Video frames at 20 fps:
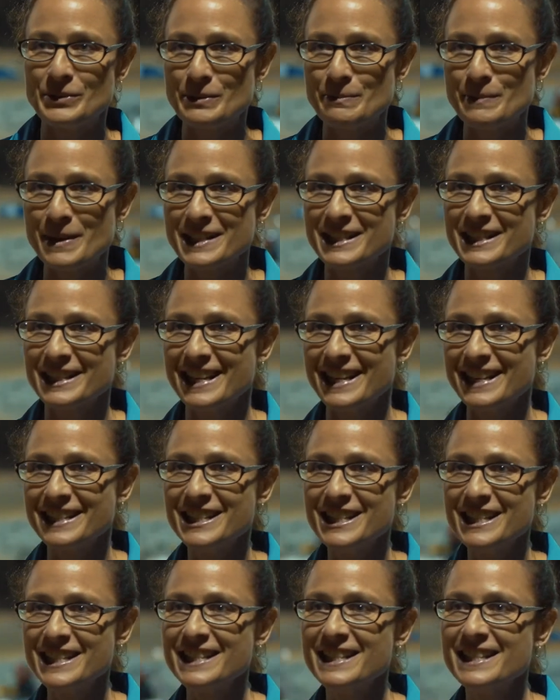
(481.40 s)
combustion
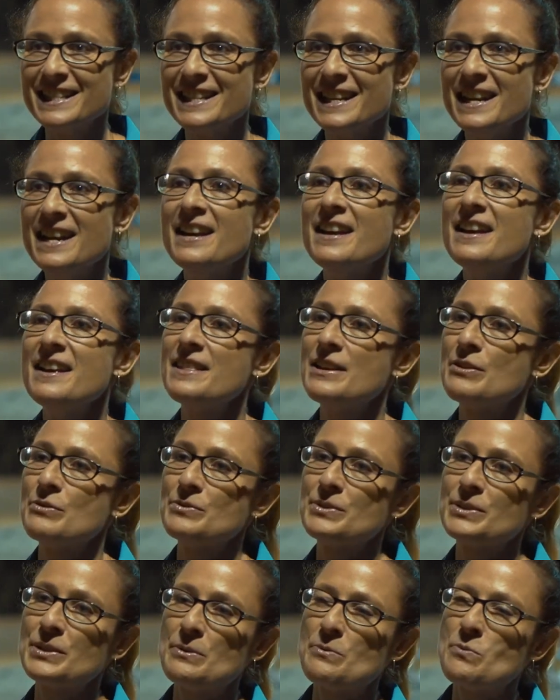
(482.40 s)
engines. They're
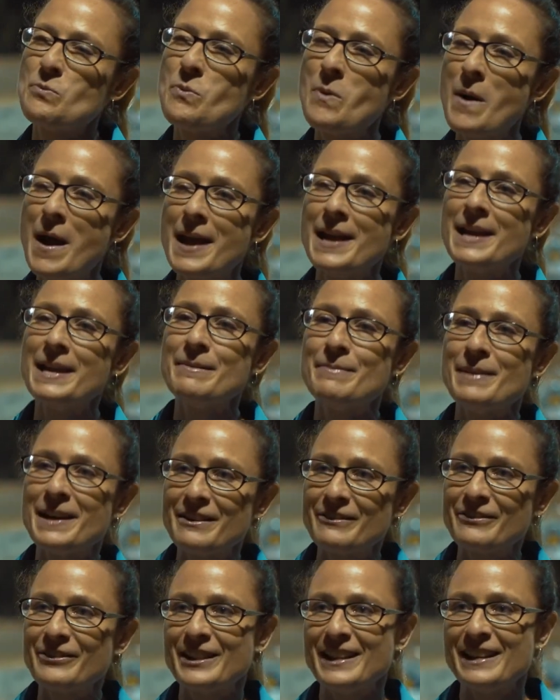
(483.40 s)
also way
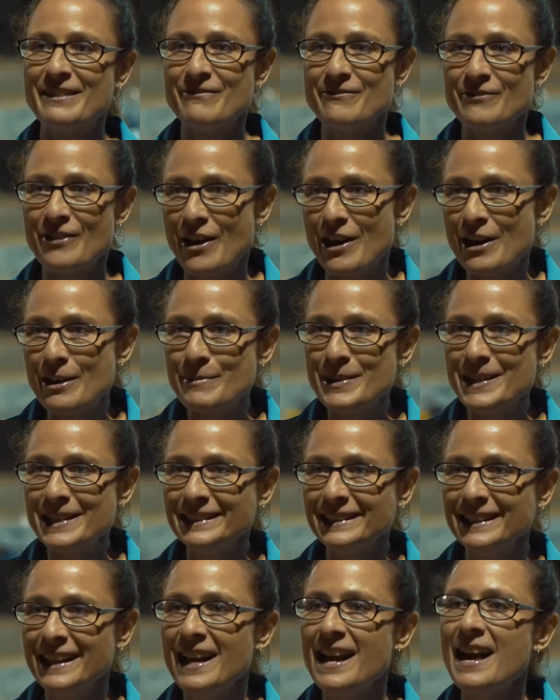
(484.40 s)
better for the environment
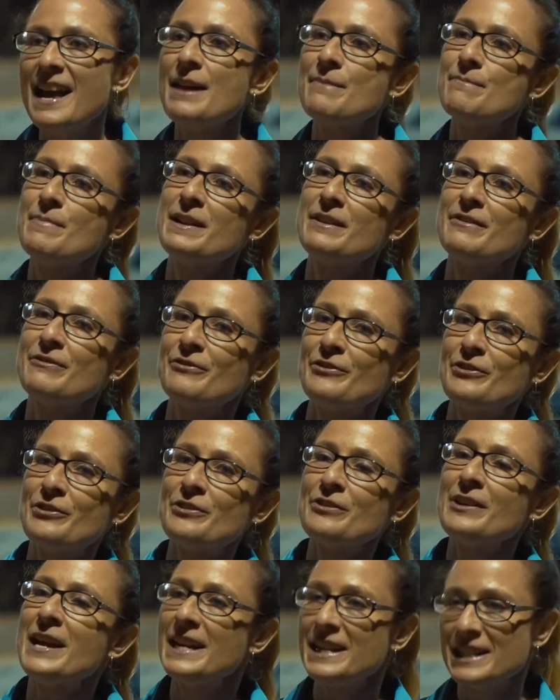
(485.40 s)
and better for
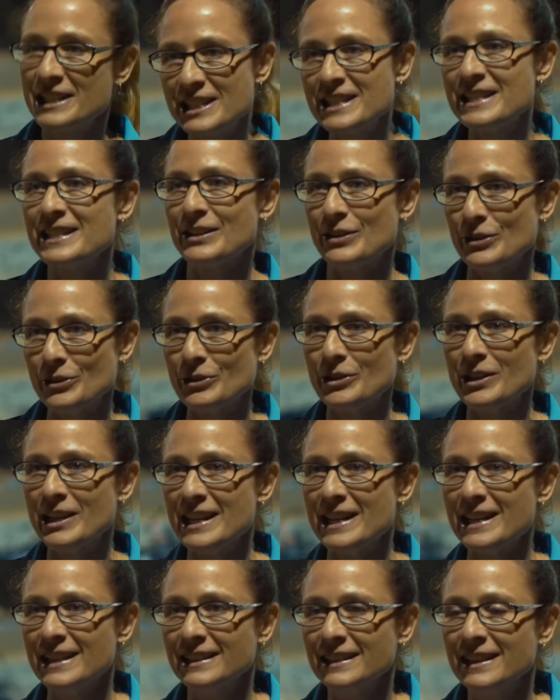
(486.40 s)
energy
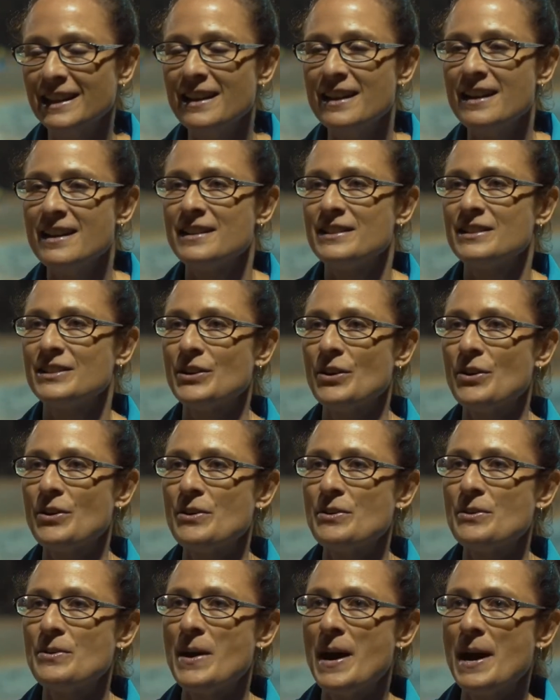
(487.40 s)
security.
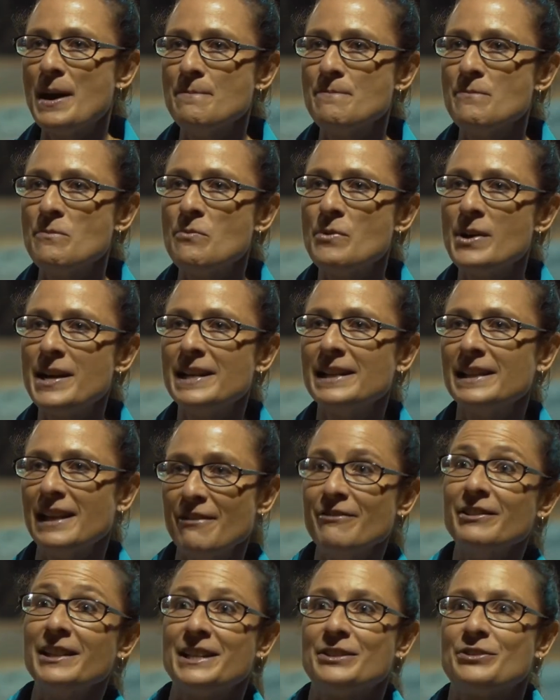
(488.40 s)
So we
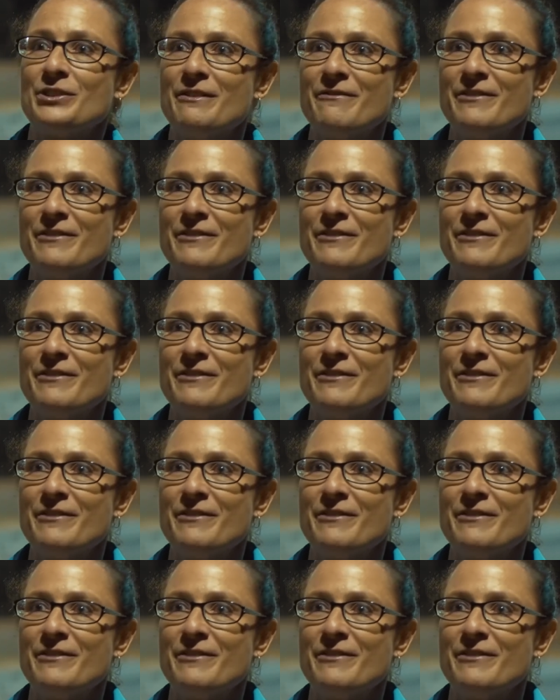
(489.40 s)
love electric